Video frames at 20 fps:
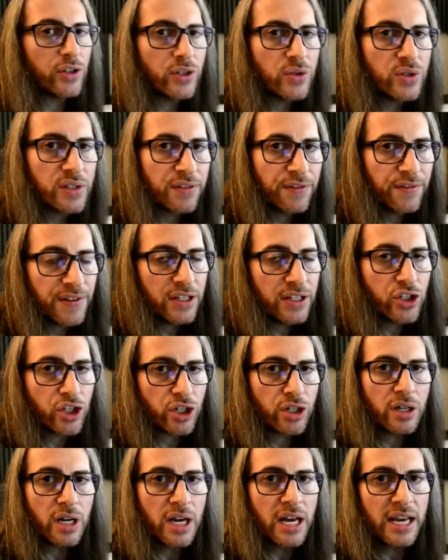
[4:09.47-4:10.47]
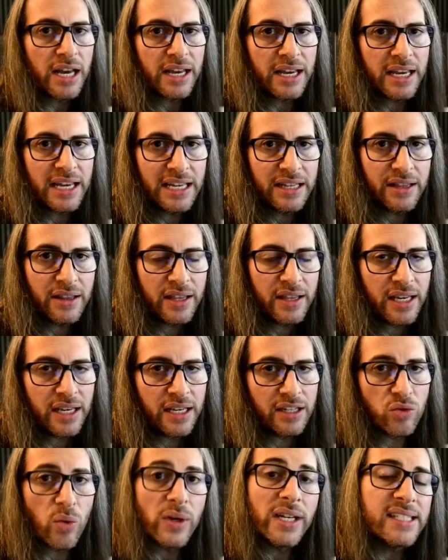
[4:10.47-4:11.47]
introduced a feature in
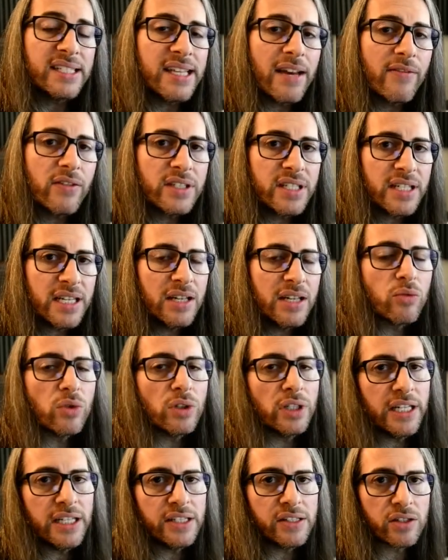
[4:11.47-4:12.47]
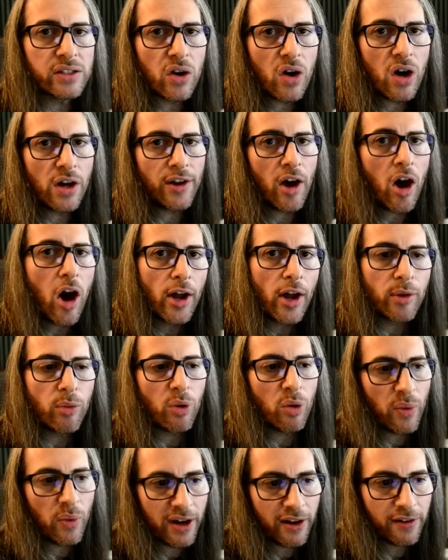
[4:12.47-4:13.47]
the 2017 release called
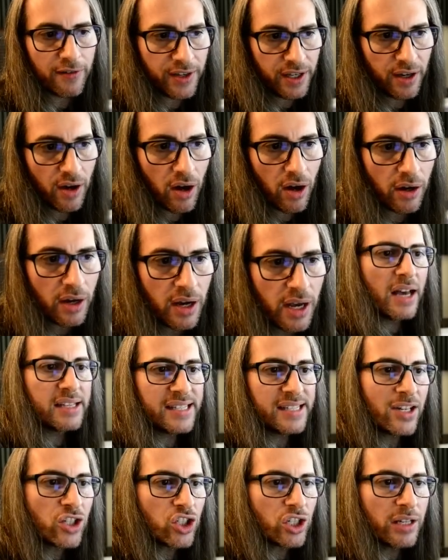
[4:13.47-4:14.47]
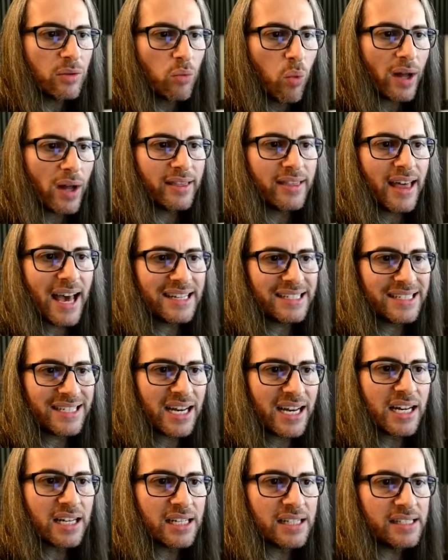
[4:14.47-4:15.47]
Auto Aware VR. Essentially what that
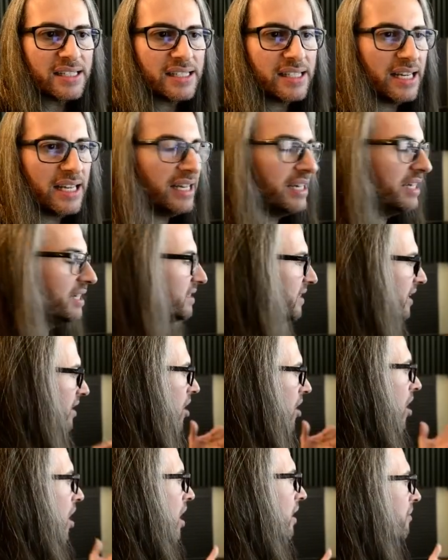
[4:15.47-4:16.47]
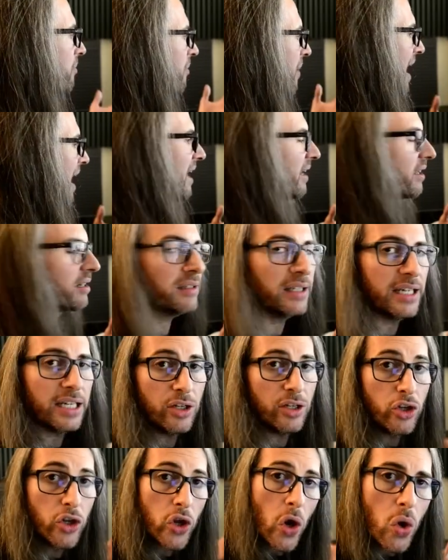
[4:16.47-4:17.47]
does is it
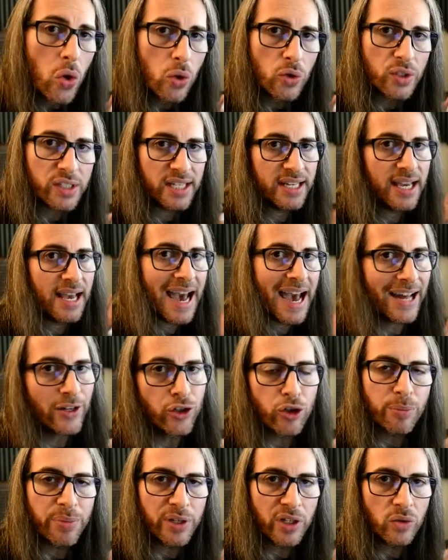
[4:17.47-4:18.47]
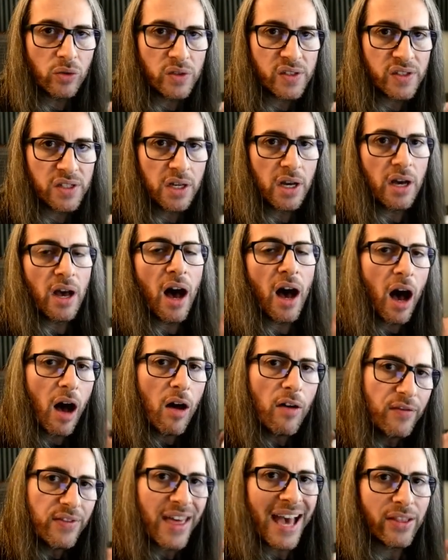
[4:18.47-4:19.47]
automatically knows the attributes
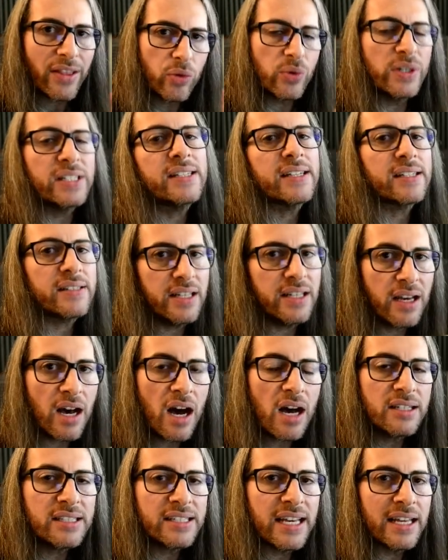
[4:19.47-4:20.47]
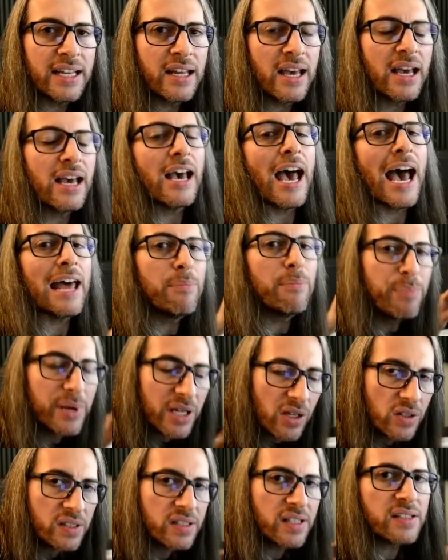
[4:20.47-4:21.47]
of that 360 content and
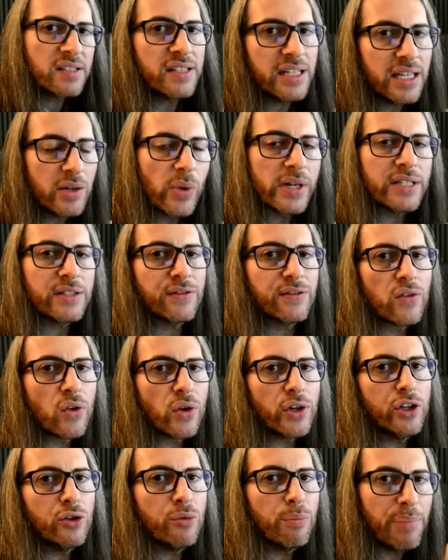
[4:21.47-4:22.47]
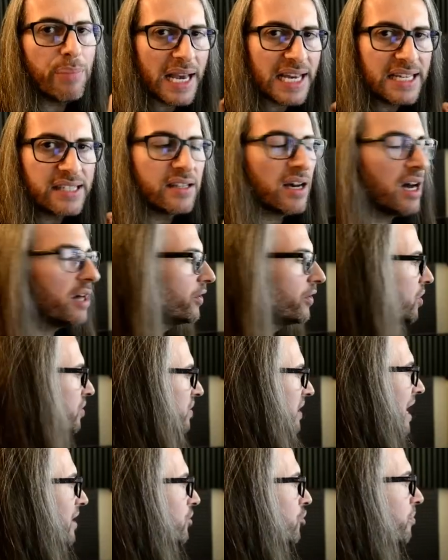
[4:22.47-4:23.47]
builds the sequence for you based on
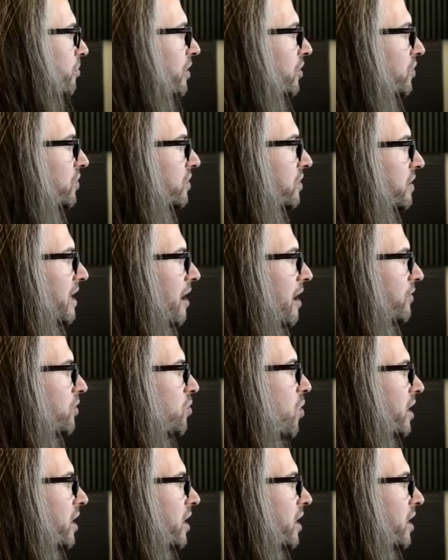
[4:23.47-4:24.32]
those attributes. Now, if